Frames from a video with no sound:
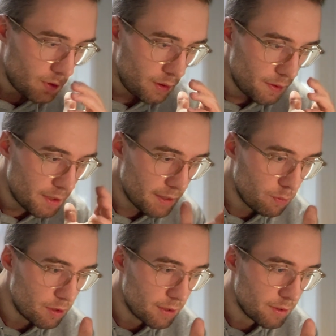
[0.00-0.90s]
they
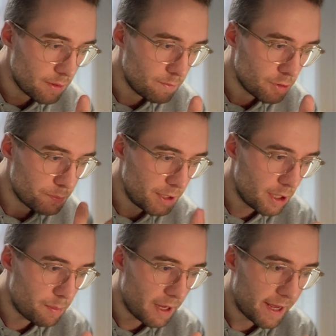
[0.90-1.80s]
will speed
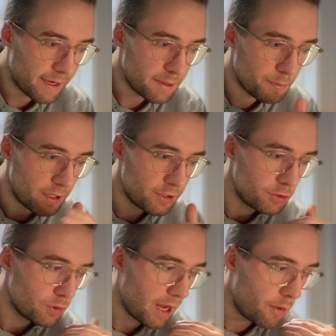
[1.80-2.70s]
up a hacker's ability to
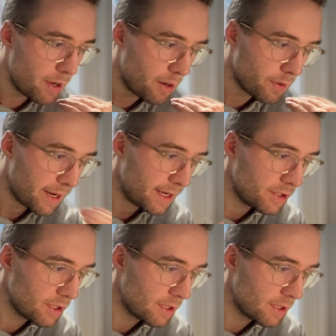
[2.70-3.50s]
carry out larger